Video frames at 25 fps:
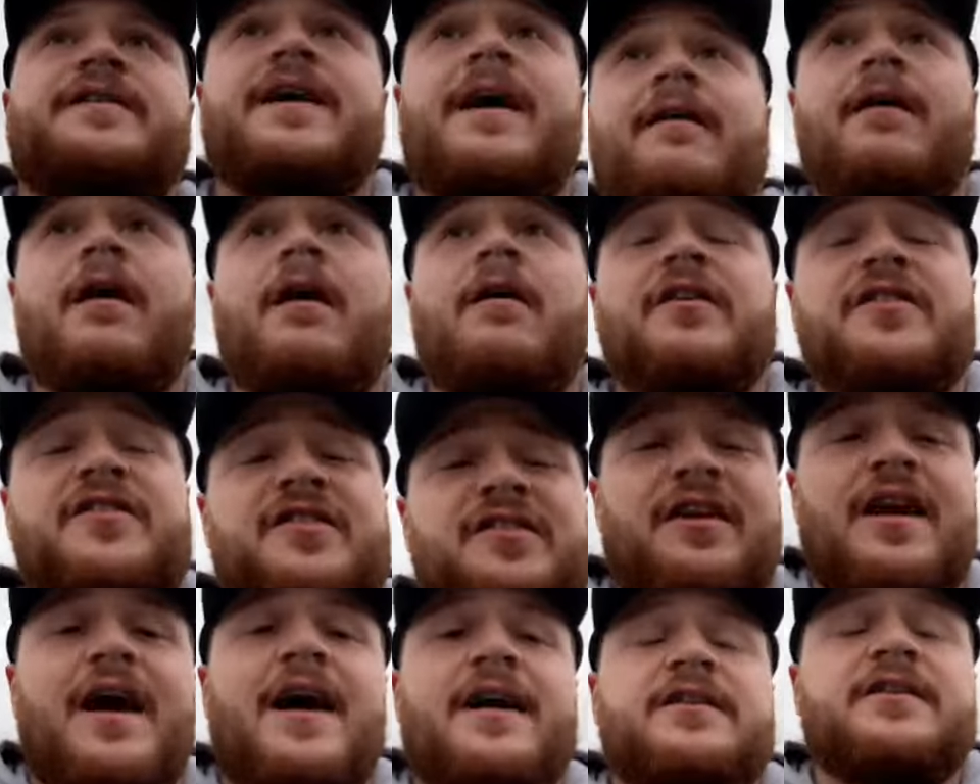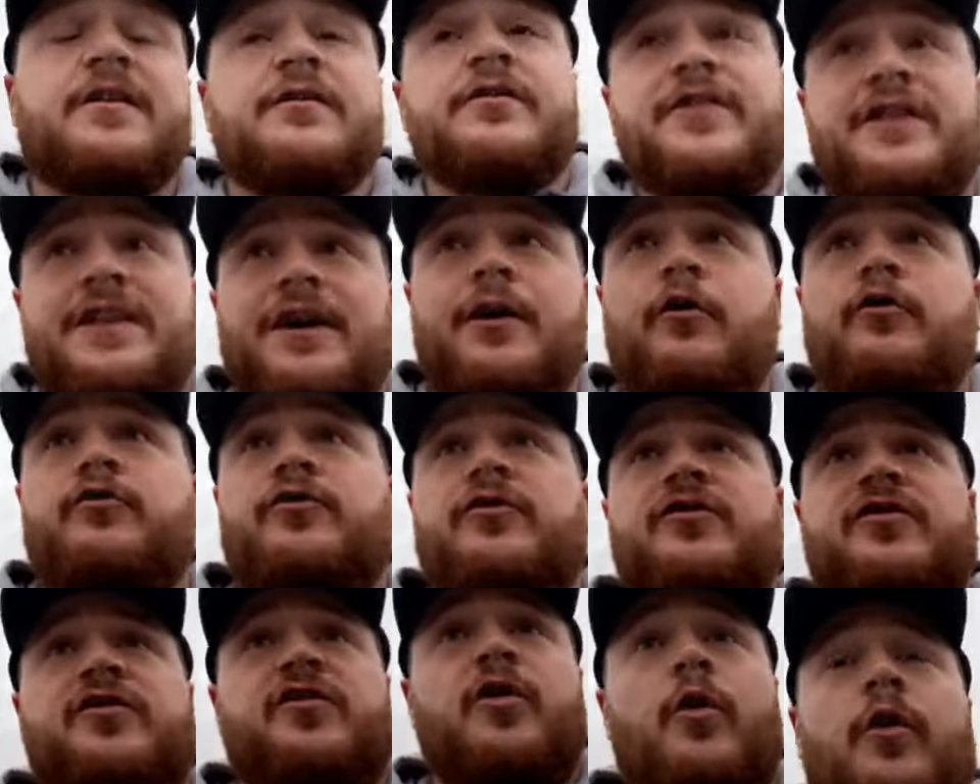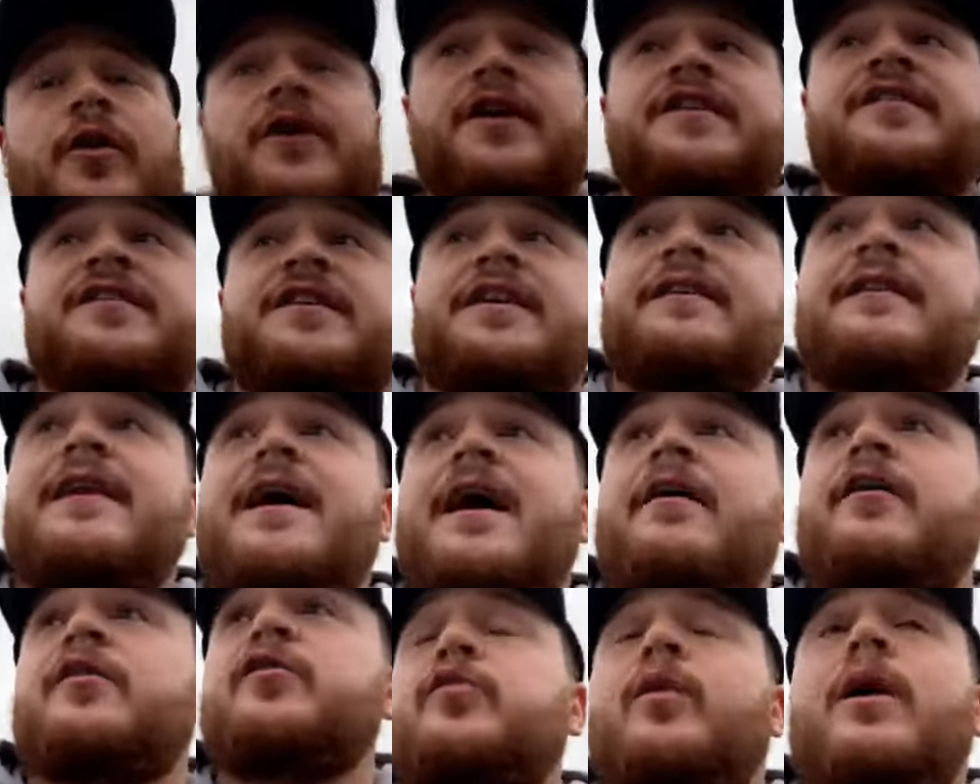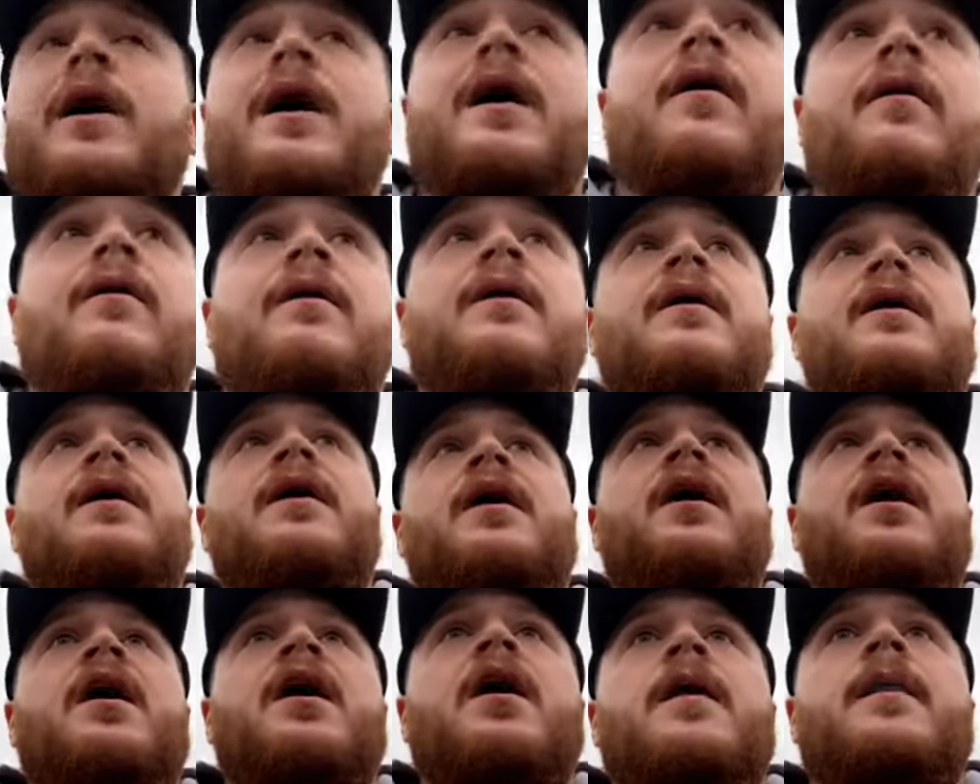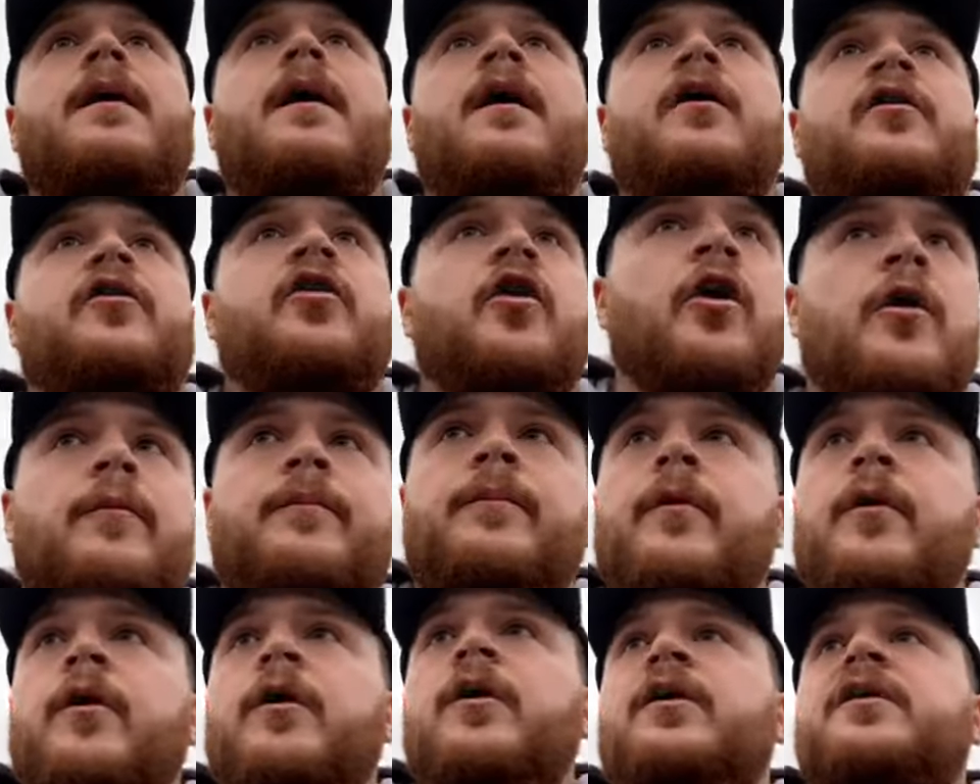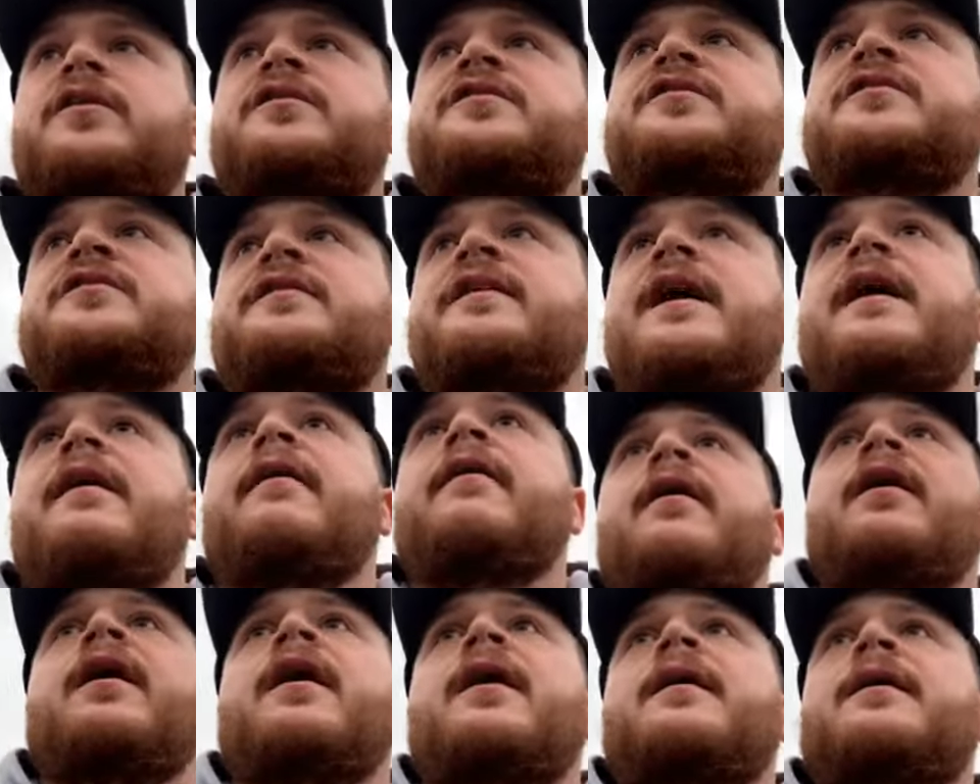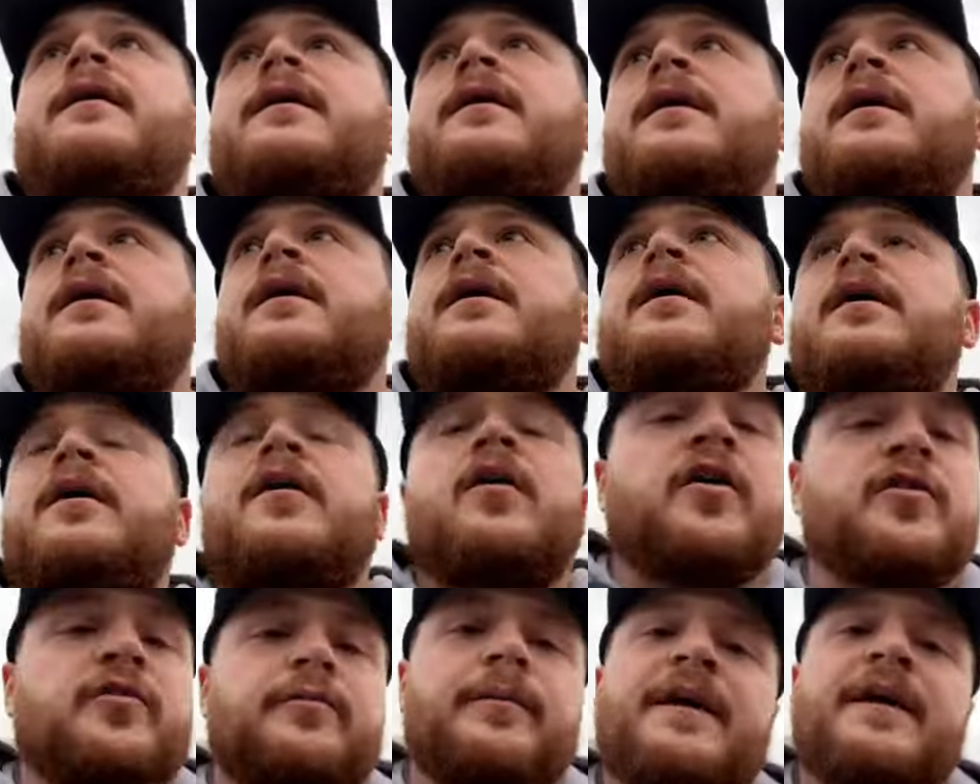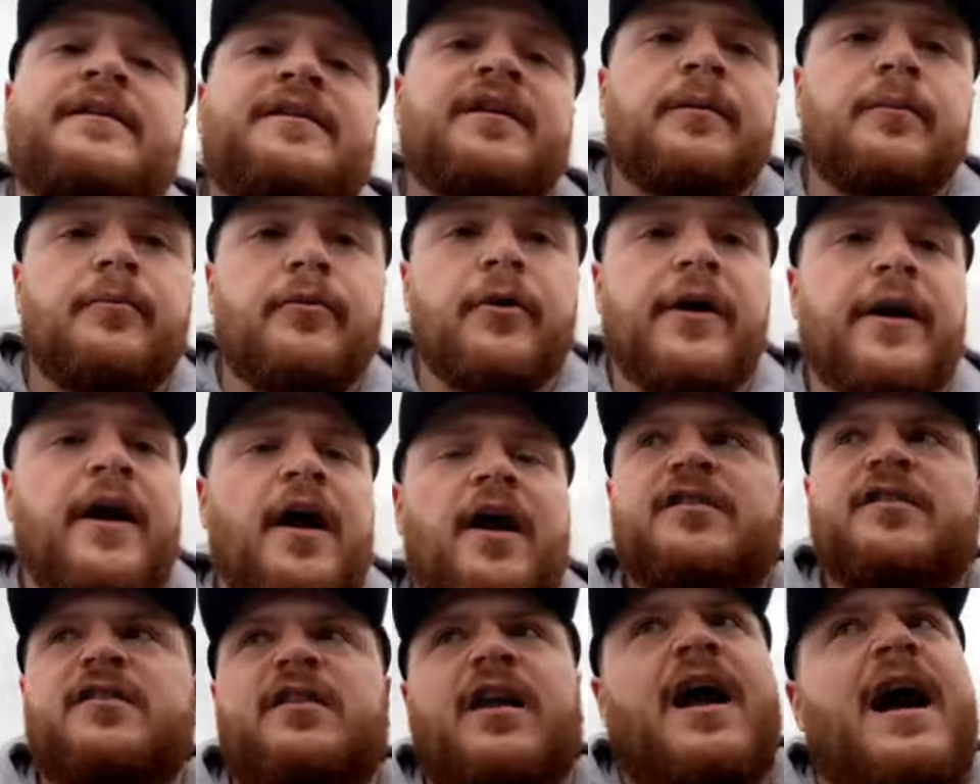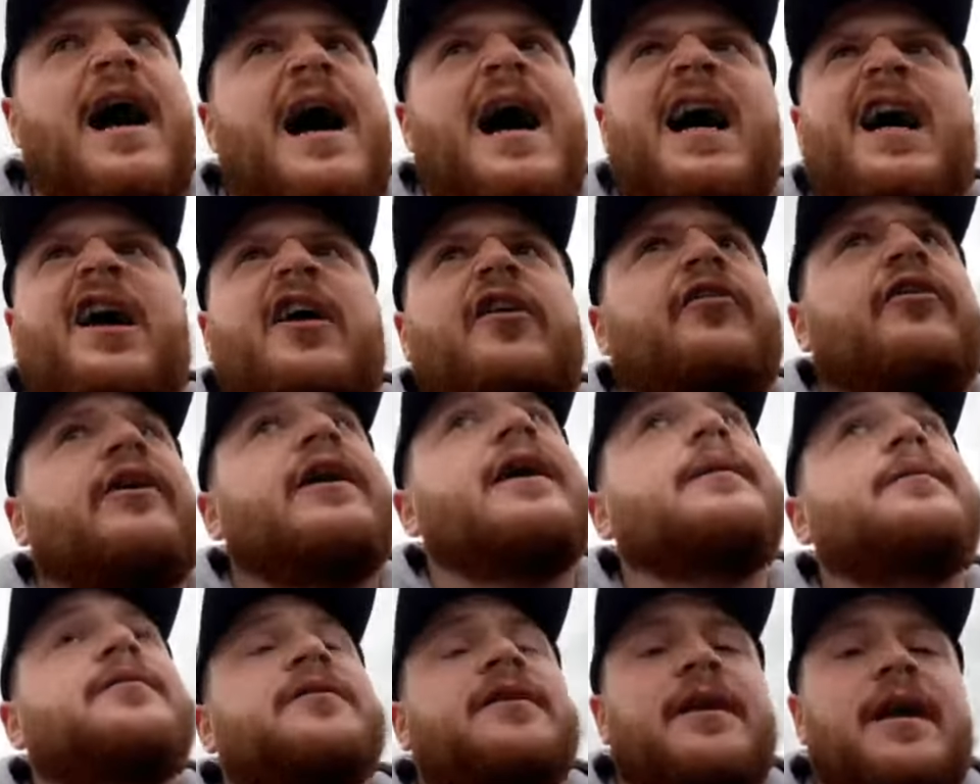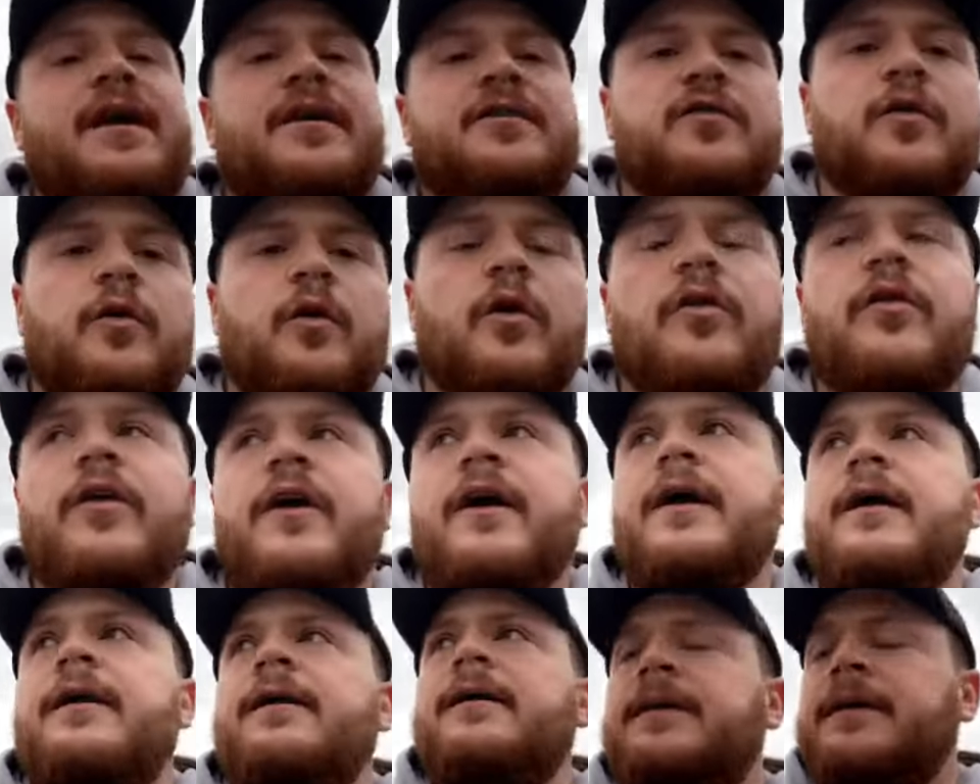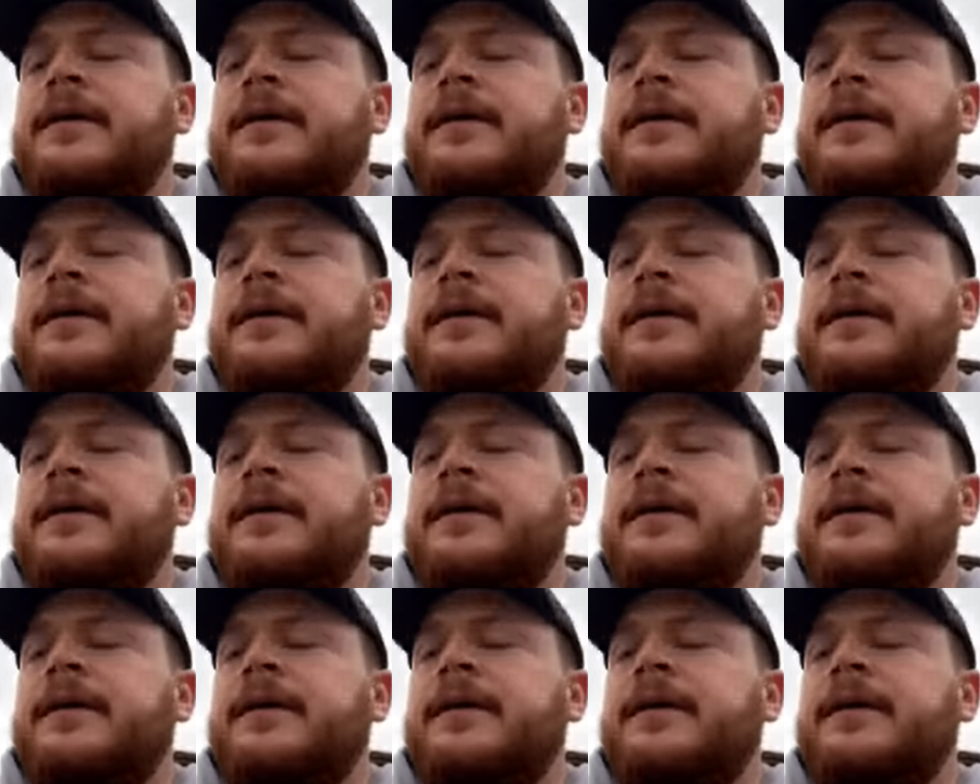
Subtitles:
there are a selection of children's toys in there as well. There are cookbooks, there are cosmetic products like hand creams and that sort of thing,